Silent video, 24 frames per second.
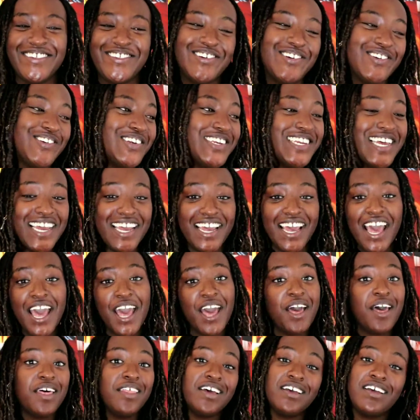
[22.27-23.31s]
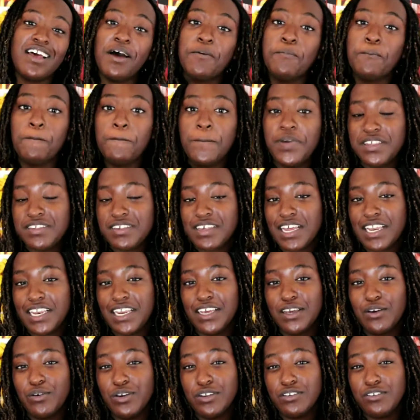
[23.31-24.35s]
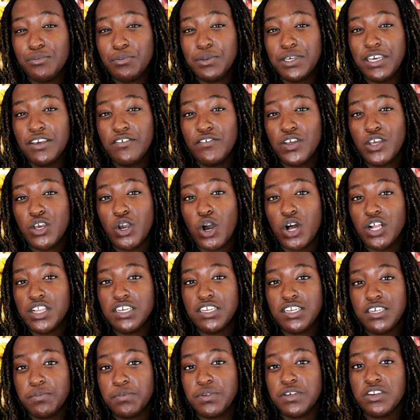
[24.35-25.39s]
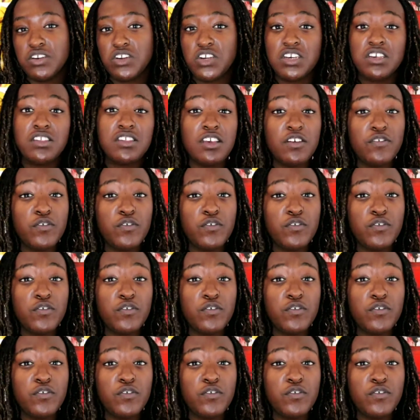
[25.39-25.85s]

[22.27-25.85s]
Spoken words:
so today I'm basically going to be giving you all the tips and tricks.